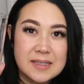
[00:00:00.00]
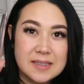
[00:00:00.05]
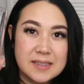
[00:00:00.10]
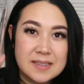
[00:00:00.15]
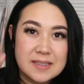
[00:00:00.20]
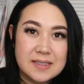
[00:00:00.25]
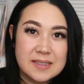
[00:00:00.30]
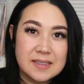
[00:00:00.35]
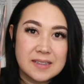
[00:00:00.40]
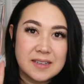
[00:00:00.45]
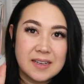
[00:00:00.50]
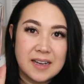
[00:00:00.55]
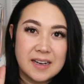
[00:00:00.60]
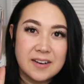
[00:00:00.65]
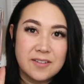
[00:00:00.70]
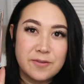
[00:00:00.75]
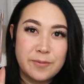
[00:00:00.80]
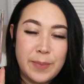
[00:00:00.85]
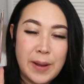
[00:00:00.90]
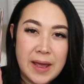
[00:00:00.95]
this kind
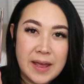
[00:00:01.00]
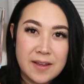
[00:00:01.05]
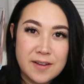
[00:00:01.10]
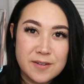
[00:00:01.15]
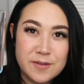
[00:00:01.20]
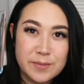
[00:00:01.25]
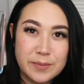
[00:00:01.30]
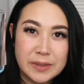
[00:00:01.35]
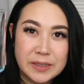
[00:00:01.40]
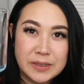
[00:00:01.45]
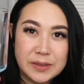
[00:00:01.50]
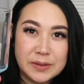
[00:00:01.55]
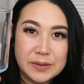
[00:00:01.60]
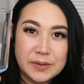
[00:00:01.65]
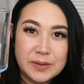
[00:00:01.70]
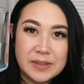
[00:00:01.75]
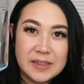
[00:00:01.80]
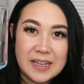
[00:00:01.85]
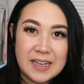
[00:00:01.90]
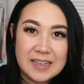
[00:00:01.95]
of pale
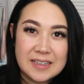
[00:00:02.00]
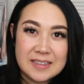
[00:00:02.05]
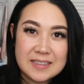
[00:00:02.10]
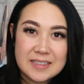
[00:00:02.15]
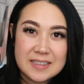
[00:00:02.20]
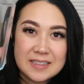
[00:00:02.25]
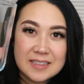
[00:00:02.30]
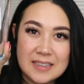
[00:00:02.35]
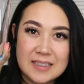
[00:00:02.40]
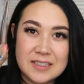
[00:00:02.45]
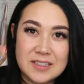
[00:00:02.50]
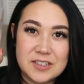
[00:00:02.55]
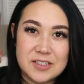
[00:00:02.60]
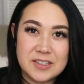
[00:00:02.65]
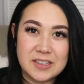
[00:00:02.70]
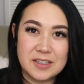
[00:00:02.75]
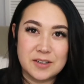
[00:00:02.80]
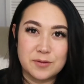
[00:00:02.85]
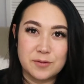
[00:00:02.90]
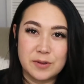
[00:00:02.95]
blue glass and it's
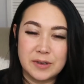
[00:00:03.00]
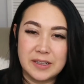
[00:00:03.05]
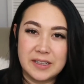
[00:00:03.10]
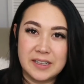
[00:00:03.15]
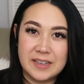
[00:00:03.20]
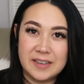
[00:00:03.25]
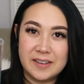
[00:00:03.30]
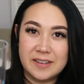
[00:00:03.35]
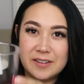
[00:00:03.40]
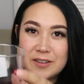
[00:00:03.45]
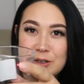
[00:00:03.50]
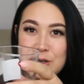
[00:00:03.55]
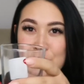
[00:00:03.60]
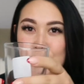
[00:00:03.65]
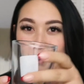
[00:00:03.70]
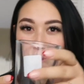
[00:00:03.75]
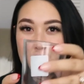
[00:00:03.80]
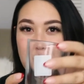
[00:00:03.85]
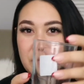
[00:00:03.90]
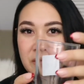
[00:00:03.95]
just like a really
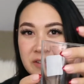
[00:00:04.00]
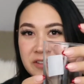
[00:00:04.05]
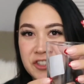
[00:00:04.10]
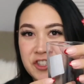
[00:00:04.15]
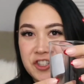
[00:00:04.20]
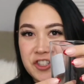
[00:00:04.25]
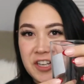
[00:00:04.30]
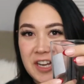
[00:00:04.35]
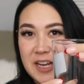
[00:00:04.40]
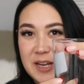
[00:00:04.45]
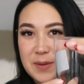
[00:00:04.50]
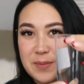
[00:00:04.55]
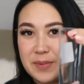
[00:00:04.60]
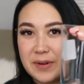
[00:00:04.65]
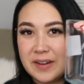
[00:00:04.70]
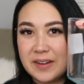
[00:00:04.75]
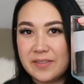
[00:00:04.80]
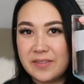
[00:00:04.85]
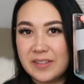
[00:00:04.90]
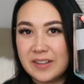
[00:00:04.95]
cool shape
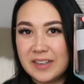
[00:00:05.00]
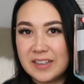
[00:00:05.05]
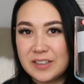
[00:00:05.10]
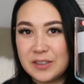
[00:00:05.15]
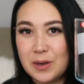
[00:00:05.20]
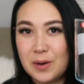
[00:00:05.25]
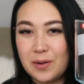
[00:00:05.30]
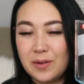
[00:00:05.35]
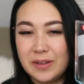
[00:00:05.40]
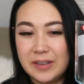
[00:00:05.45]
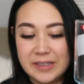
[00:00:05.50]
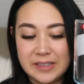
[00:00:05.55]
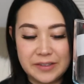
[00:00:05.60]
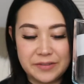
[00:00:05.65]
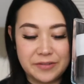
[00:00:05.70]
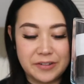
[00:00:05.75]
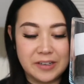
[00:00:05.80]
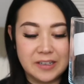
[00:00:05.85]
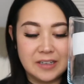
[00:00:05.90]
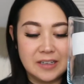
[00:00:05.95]
I feel like totally
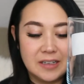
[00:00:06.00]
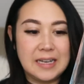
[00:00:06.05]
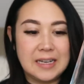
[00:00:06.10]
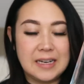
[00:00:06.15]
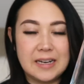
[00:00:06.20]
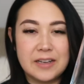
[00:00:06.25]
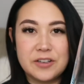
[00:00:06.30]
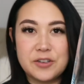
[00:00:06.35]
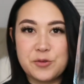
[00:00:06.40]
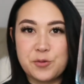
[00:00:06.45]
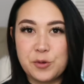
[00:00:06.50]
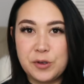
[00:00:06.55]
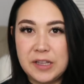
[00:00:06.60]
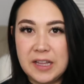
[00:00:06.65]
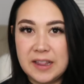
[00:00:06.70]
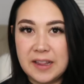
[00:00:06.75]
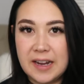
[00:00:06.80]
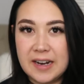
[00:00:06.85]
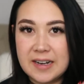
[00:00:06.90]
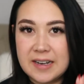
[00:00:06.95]
different and I just really
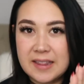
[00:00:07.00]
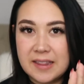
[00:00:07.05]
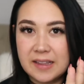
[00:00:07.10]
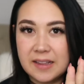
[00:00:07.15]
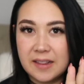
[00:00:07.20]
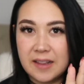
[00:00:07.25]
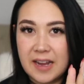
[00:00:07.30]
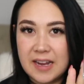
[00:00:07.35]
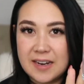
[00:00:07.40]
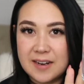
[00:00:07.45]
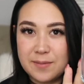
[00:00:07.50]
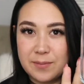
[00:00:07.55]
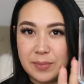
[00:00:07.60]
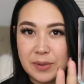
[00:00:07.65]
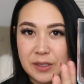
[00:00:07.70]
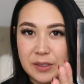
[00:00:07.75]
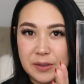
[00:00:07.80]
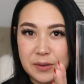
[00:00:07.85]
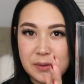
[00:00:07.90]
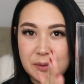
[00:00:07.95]
liked the light
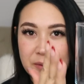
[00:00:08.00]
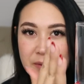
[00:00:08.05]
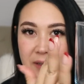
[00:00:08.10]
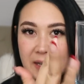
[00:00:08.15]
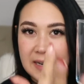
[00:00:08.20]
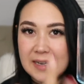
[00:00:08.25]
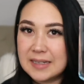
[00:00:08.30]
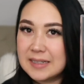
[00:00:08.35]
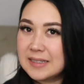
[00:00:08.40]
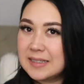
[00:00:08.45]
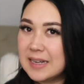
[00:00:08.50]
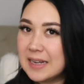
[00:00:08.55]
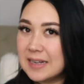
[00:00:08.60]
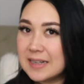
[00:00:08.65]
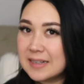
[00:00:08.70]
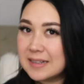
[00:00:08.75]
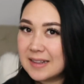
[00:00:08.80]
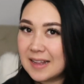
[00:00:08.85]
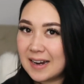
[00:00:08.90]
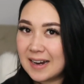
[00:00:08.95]
blue like
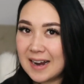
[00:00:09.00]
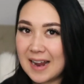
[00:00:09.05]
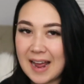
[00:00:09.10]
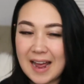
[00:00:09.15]
tint that it